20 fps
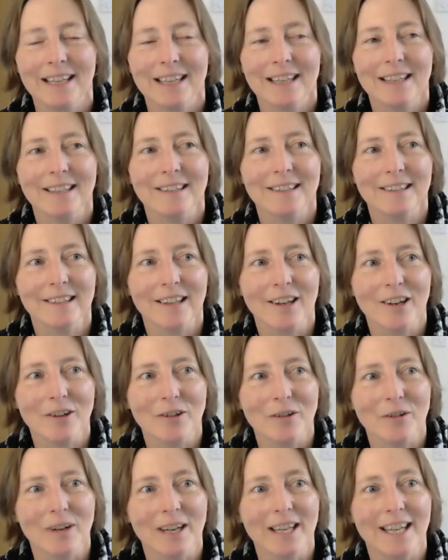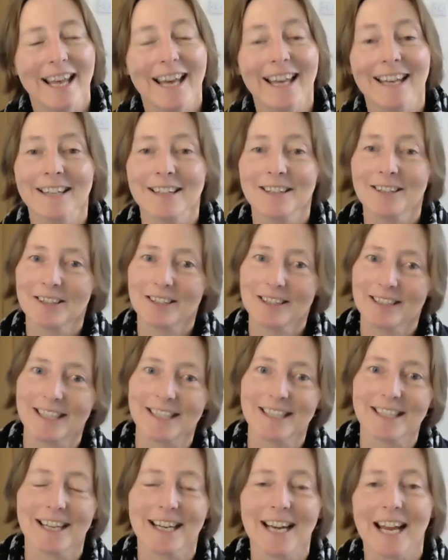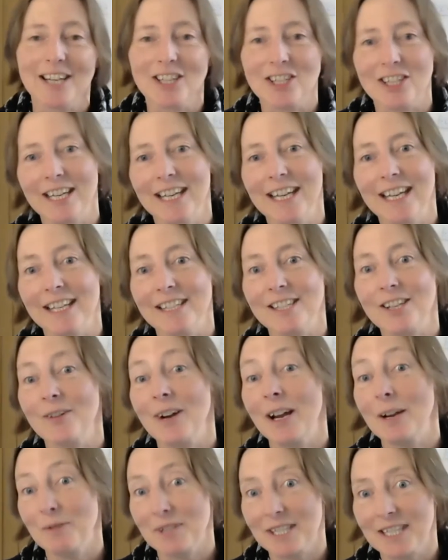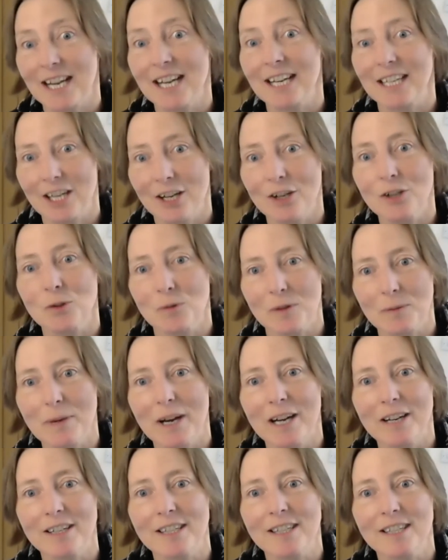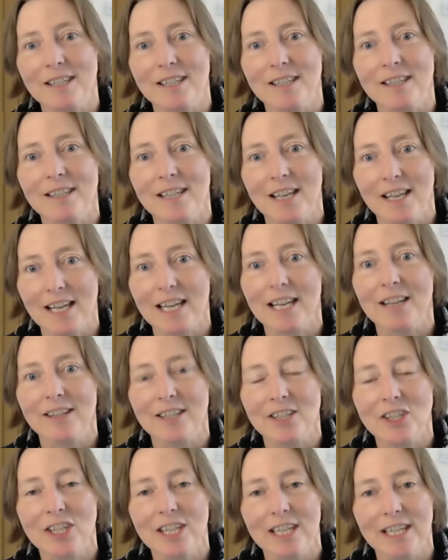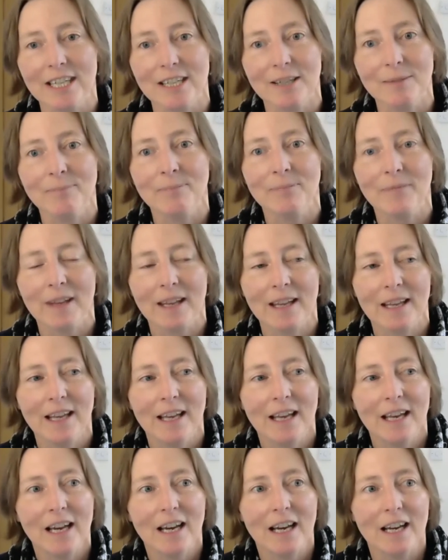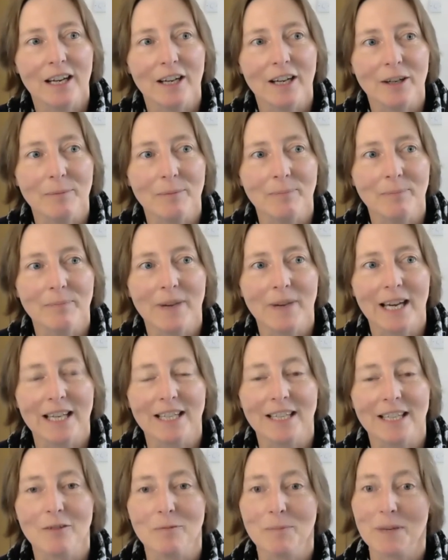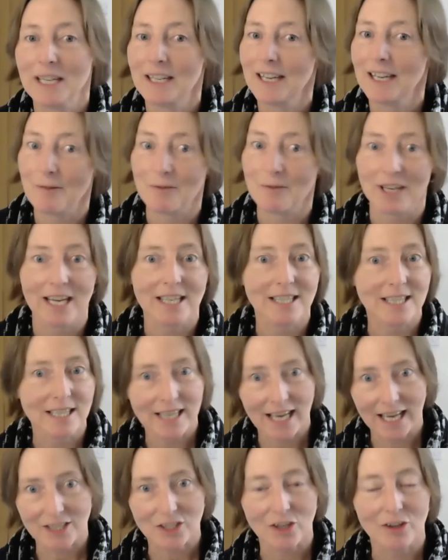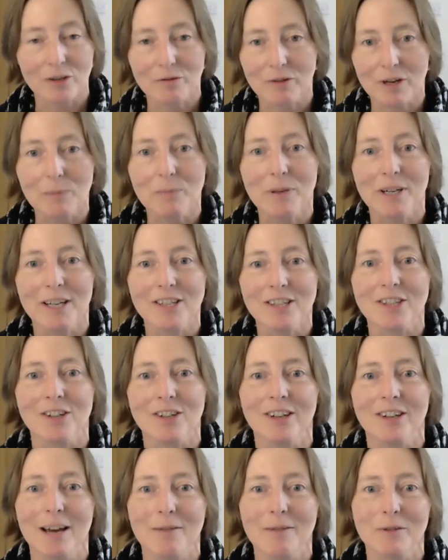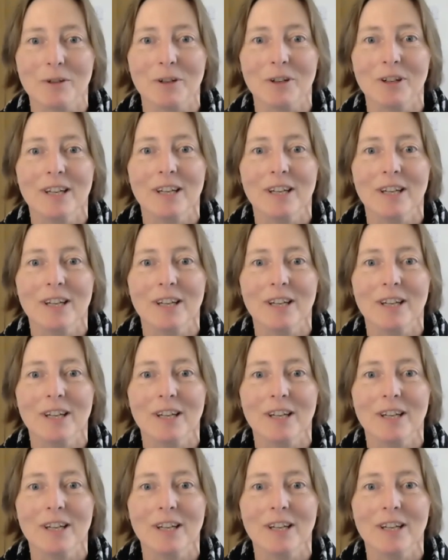So, and then this connection here. So I was diagnosed with Parkinson's earlier this year, and have been navigating that on a very personal level,